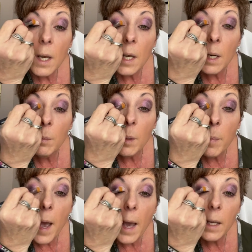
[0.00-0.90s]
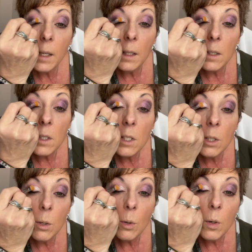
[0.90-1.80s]
And I'm going to pack it
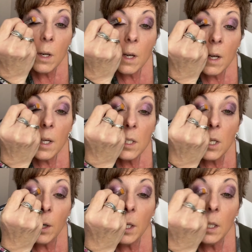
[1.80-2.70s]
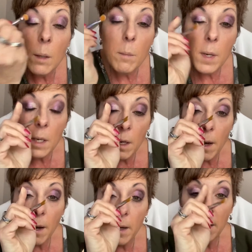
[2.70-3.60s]
into starting in the
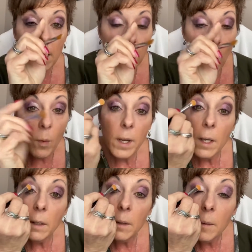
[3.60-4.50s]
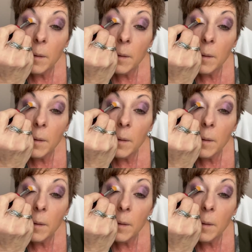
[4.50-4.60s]
mid-eye and go in.